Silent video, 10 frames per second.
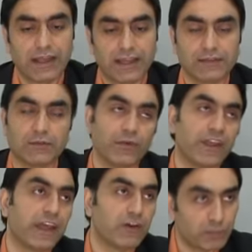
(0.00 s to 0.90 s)
And we
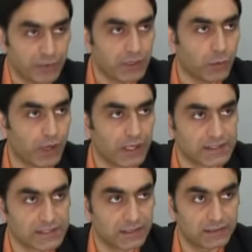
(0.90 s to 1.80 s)
have many
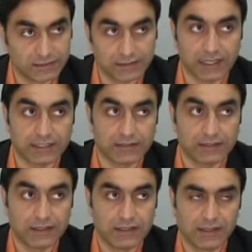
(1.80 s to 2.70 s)
ways other than
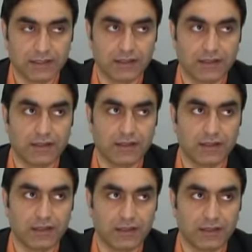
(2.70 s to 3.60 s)

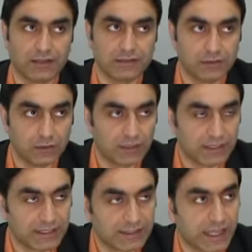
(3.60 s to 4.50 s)
the
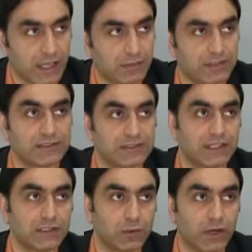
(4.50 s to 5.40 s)
kitab, other
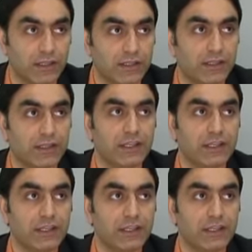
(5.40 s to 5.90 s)
than the wahi.